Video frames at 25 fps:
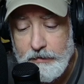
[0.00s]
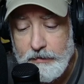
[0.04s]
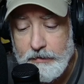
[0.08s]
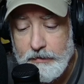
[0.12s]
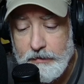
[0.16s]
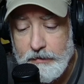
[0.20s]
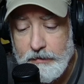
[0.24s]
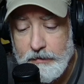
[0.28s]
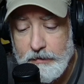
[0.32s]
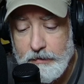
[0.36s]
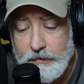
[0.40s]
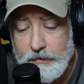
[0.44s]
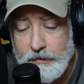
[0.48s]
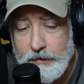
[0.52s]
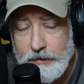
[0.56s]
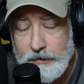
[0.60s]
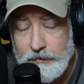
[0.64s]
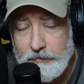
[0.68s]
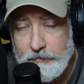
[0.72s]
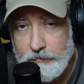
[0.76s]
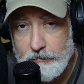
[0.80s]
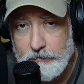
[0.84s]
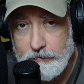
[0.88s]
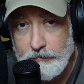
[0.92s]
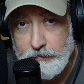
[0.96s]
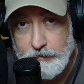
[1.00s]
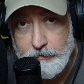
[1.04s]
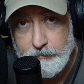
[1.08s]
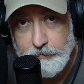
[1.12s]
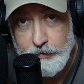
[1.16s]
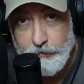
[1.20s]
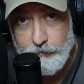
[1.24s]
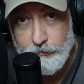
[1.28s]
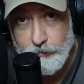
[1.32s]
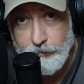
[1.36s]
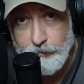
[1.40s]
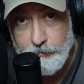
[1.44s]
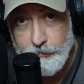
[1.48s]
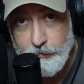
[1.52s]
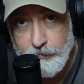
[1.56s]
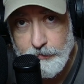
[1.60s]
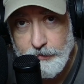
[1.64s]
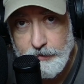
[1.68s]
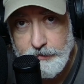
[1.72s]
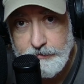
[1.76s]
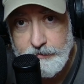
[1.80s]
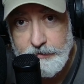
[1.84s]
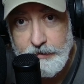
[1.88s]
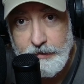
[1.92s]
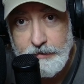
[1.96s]
or a little bit room
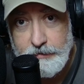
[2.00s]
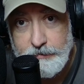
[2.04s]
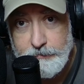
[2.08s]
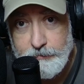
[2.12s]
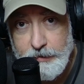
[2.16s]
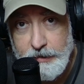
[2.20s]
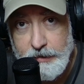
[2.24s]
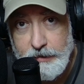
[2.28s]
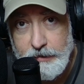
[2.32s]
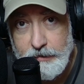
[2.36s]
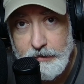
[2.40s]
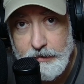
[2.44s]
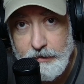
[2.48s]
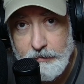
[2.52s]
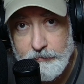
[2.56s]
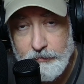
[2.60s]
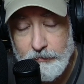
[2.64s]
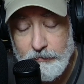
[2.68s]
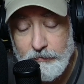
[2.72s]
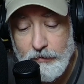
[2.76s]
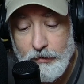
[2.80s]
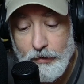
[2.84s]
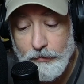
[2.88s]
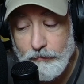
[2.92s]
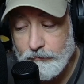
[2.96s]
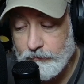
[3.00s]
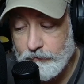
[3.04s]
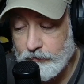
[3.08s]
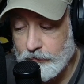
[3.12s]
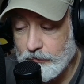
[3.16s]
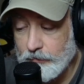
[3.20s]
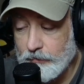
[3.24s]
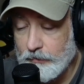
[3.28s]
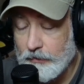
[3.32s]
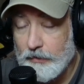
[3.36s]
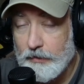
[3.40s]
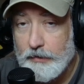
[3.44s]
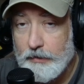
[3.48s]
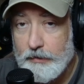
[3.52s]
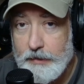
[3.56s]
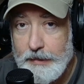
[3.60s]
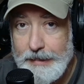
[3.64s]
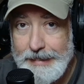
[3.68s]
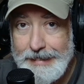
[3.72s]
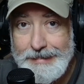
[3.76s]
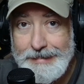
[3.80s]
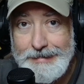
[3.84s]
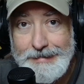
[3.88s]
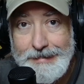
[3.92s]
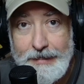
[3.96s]
noise that it's picking up over the
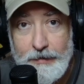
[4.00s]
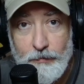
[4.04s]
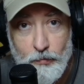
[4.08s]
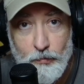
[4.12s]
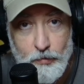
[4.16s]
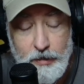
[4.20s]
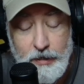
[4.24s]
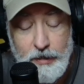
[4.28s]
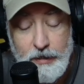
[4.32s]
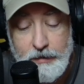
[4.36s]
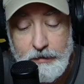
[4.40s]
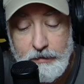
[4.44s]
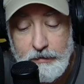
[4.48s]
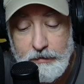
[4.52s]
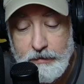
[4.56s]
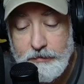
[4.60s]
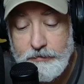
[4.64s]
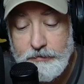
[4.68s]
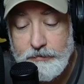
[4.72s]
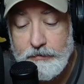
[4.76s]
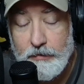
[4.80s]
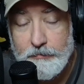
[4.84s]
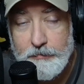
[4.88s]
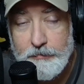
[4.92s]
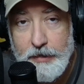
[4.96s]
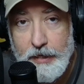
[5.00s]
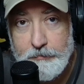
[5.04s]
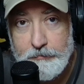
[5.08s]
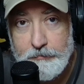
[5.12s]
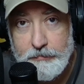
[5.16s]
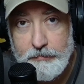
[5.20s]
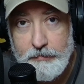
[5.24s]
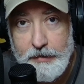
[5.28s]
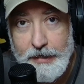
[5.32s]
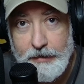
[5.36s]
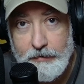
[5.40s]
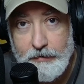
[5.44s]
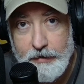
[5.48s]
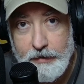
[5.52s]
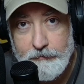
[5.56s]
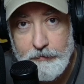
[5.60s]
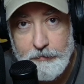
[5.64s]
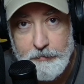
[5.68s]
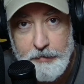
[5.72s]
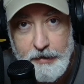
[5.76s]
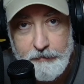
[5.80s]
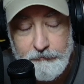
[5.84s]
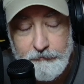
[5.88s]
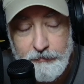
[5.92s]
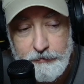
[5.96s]
NT1. Also, I don't have a
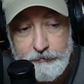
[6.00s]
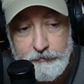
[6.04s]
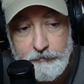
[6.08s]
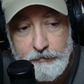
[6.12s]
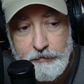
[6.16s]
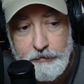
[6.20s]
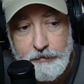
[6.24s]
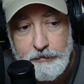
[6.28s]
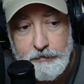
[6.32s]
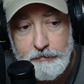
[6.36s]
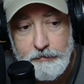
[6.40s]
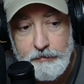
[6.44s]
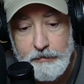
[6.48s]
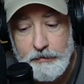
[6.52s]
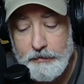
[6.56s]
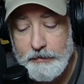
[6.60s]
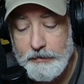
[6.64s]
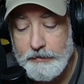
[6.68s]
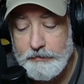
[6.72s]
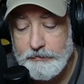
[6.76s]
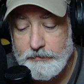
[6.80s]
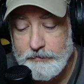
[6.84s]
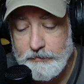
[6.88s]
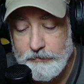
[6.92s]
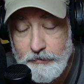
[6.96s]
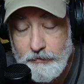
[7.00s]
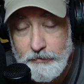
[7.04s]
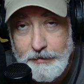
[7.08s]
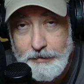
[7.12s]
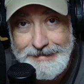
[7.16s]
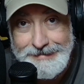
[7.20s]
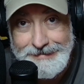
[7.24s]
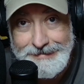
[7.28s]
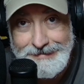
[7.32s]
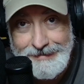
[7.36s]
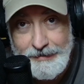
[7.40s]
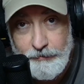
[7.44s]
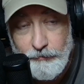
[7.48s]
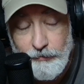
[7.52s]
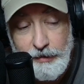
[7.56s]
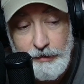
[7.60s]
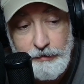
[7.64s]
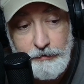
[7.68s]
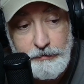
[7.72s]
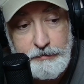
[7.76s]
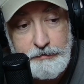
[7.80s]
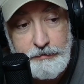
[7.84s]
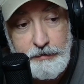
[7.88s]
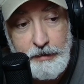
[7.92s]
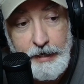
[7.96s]
pop filter on it, so you can see what it
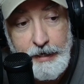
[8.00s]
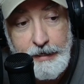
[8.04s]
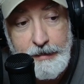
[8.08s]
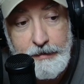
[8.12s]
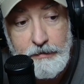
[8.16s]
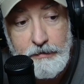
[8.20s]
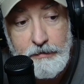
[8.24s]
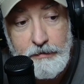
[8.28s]
looks like.